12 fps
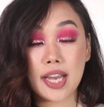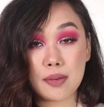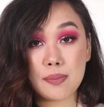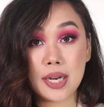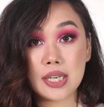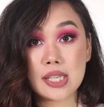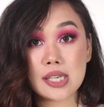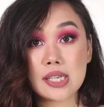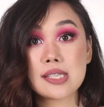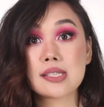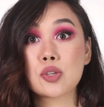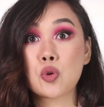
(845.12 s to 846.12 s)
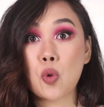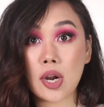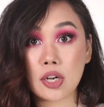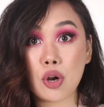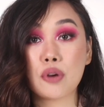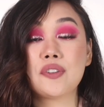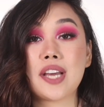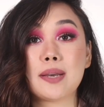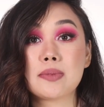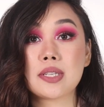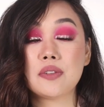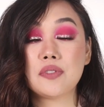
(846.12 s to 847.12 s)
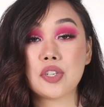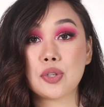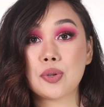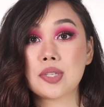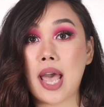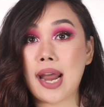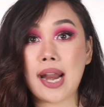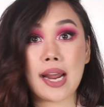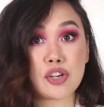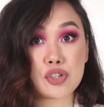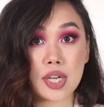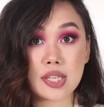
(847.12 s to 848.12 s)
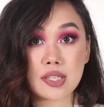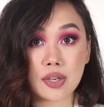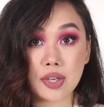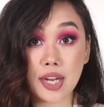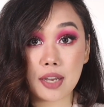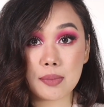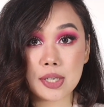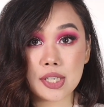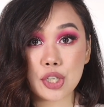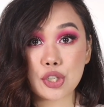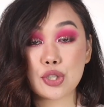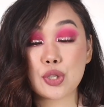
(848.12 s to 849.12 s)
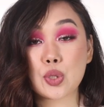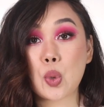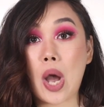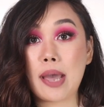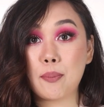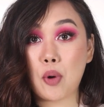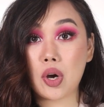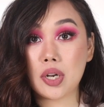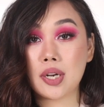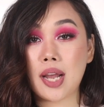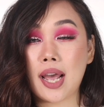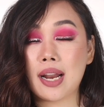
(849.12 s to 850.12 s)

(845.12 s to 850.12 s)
recommend this quite a lot of times in her videos, and I trust her recommendations, so I bought it,